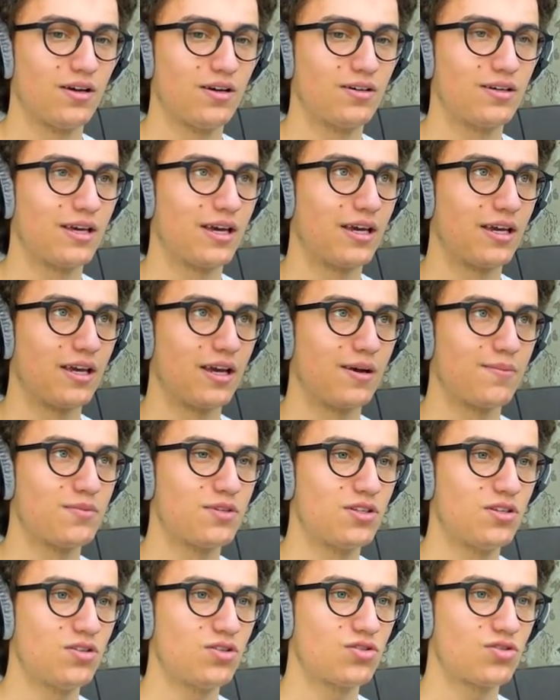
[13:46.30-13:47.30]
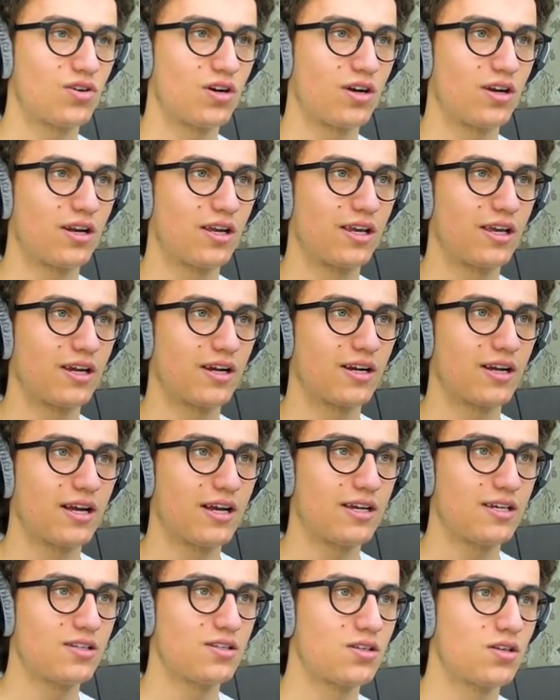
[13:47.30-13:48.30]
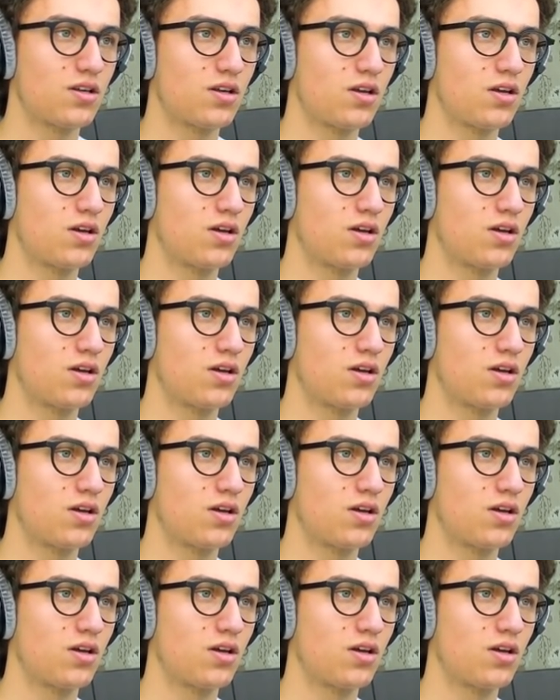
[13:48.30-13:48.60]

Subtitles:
Okay, I'm still struggling here, guys.